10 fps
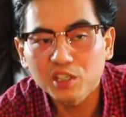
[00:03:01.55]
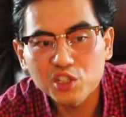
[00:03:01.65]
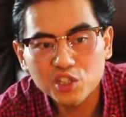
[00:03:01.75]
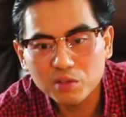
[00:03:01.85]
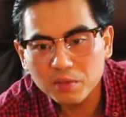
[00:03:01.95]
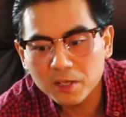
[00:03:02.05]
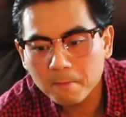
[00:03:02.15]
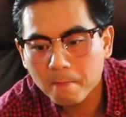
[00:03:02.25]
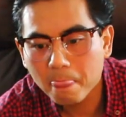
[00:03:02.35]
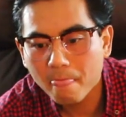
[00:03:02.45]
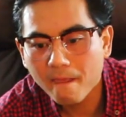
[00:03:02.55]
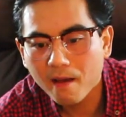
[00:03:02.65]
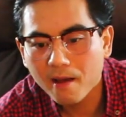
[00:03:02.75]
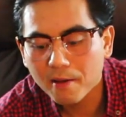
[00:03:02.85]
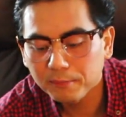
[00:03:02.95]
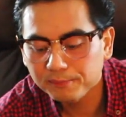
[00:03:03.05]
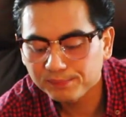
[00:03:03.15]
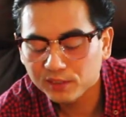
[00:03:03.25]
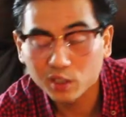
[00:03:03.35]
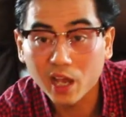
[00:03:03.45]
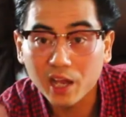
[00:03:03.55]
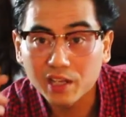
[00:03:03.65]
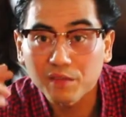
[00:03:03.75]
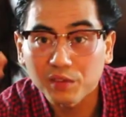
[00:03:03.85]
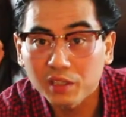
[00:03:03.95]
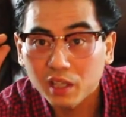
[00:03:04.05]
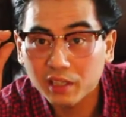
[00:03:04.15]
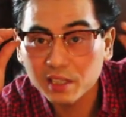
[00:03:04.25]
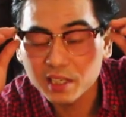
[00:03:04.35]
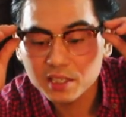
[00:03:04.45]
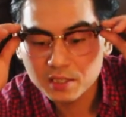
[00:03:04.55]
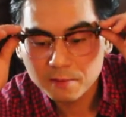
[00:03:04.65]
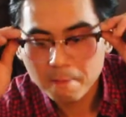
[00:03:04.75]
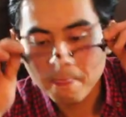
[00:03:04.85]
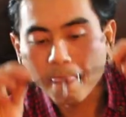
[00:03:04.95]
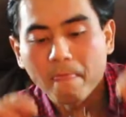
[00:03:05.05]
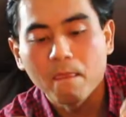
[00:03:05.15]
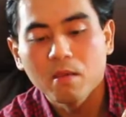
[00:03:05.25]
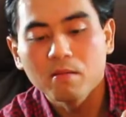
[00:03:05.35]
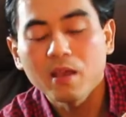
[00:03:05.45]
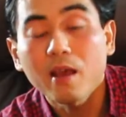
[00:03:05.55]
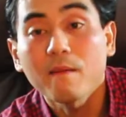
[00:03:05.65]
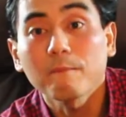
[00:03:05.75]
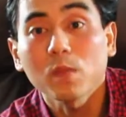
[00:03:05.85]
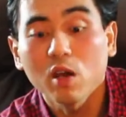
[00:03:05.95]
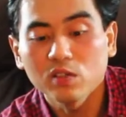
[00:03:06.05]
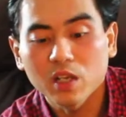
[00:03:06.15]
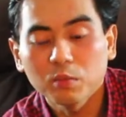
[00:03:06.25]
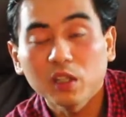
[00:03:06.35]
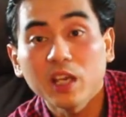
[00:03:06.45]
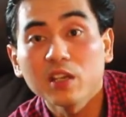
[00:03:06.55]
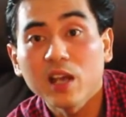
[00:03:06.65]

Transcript: you should be um, so yeah i definitely like these yeah i was able to get you